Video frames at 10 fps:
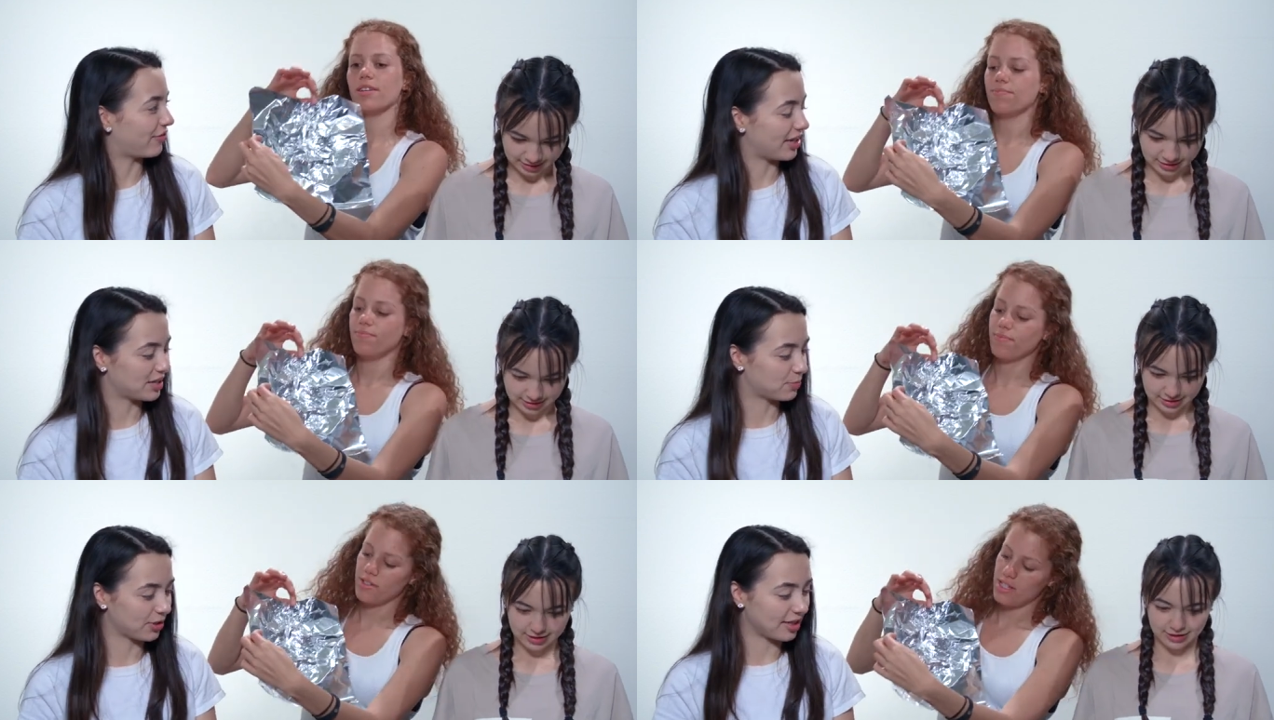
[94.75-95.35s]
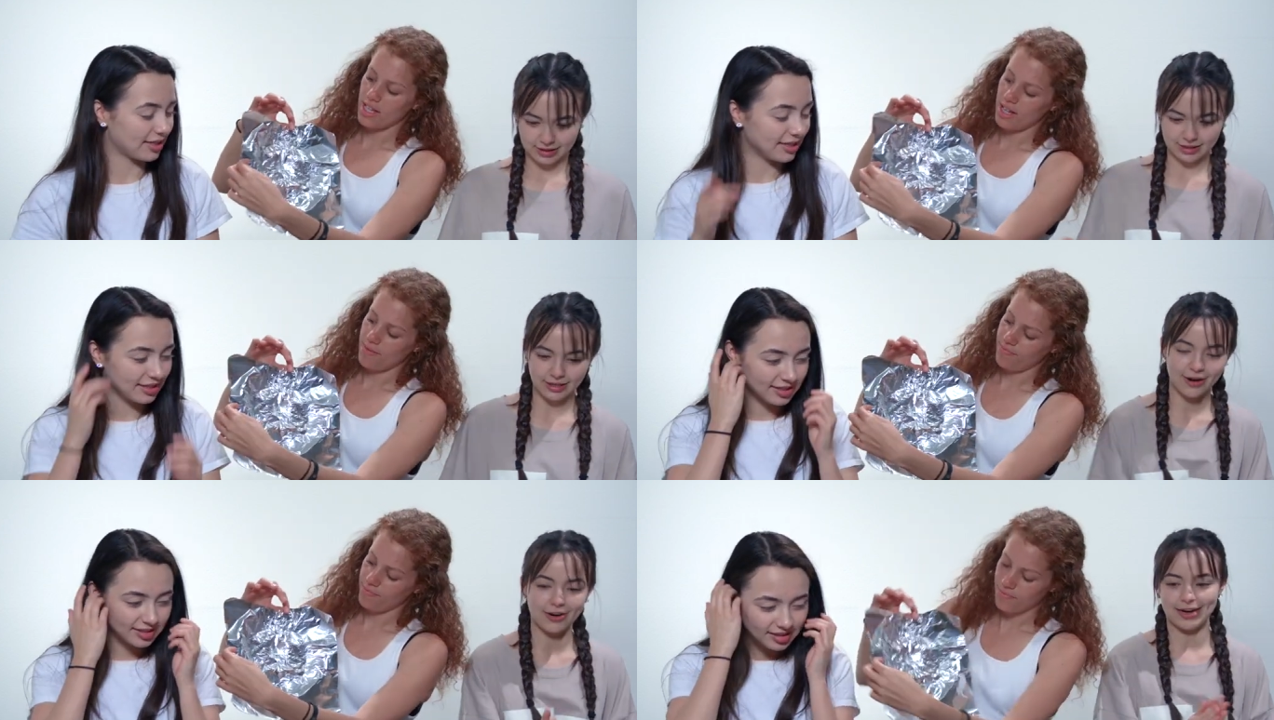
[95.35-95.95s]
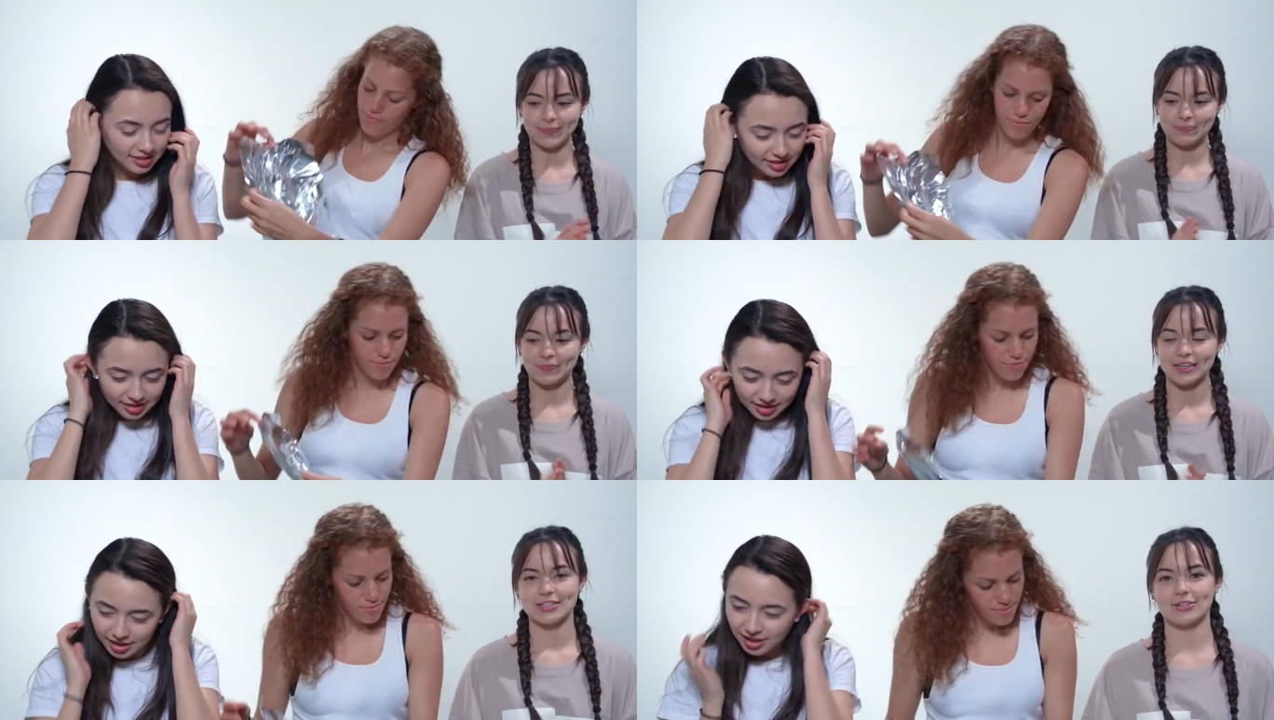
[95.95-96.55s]
Speaker 1: face print. All right.
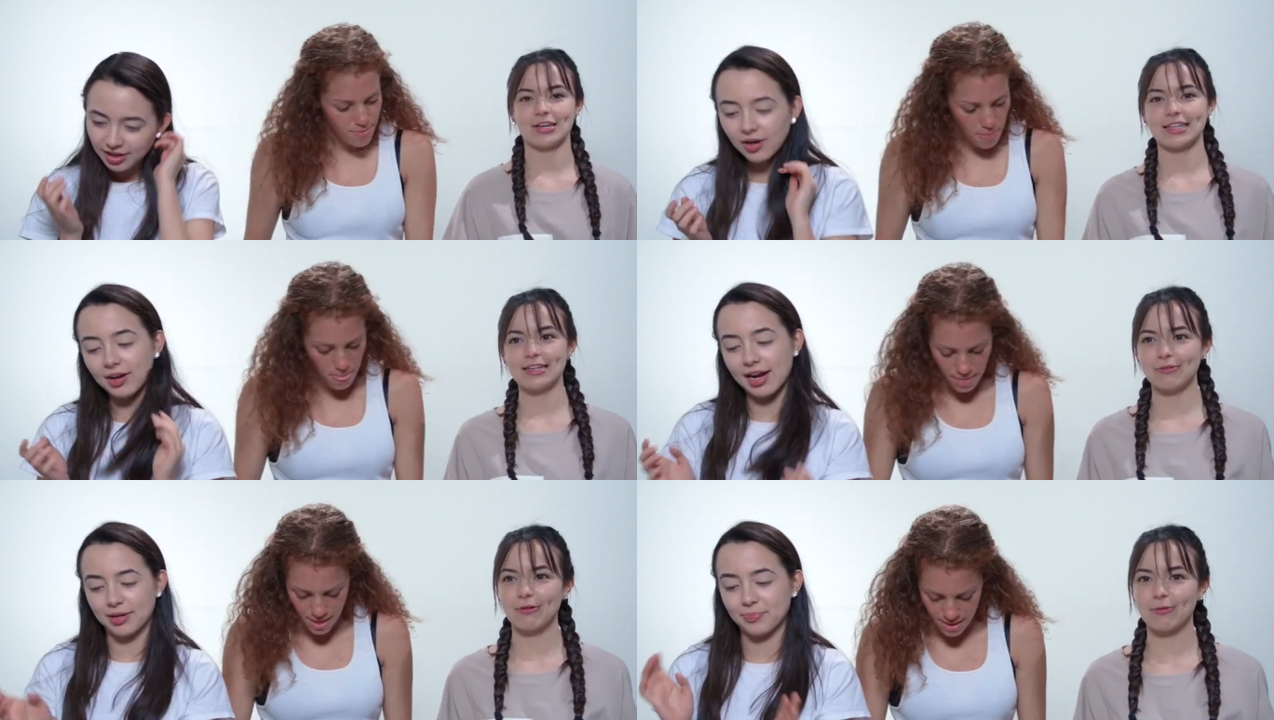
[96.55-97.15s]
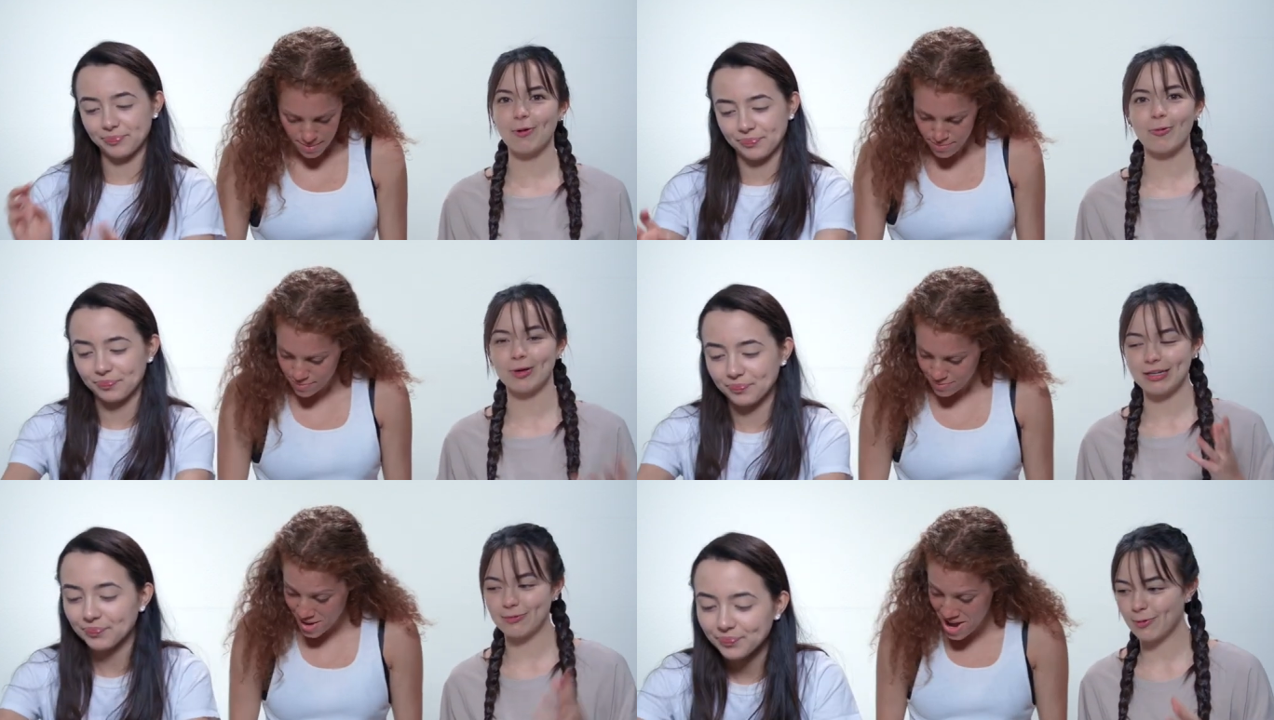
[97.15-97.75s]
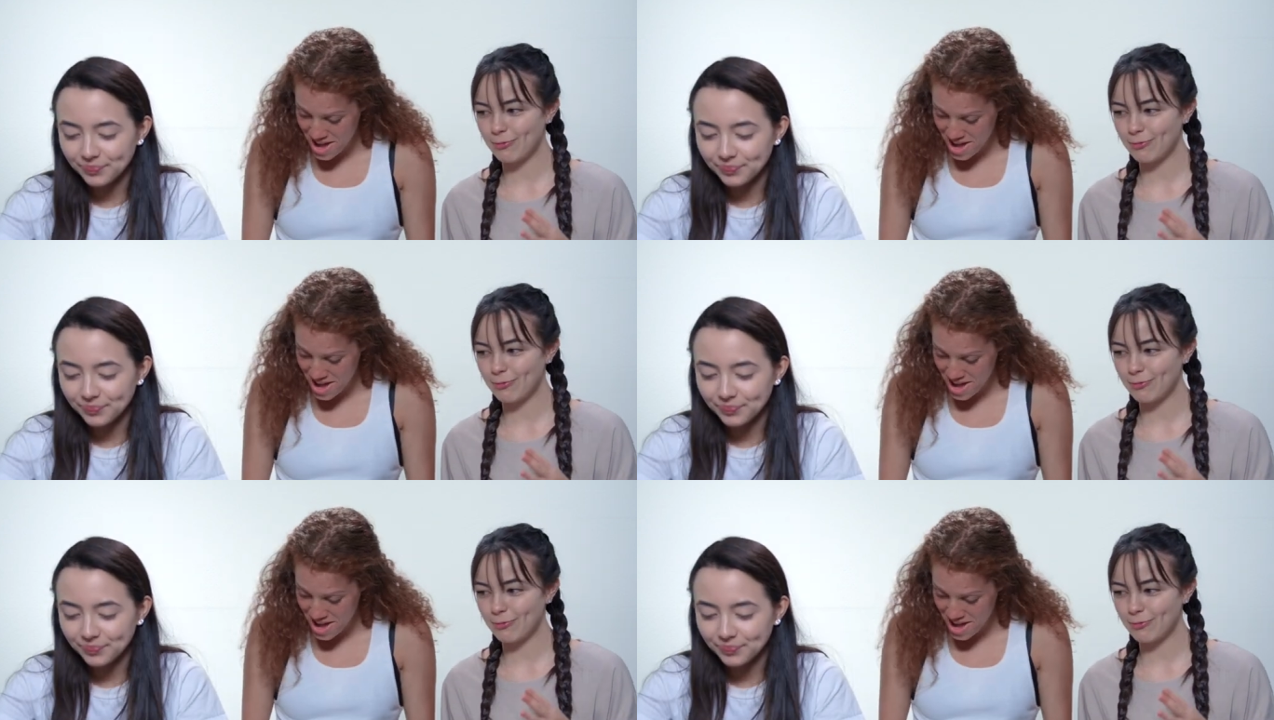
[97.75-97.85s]
So I think what we